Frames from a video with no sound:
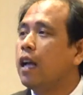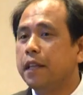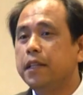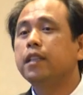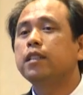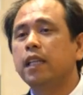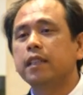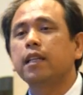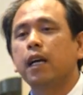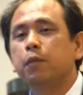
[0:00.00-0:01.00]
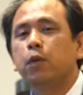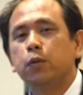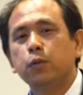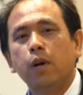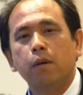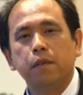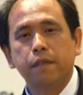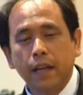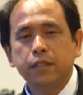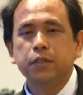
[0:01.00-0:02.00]
and then that go to our
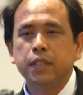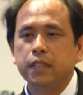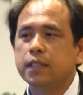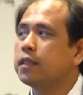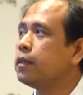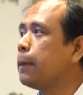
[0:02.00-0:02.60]
factories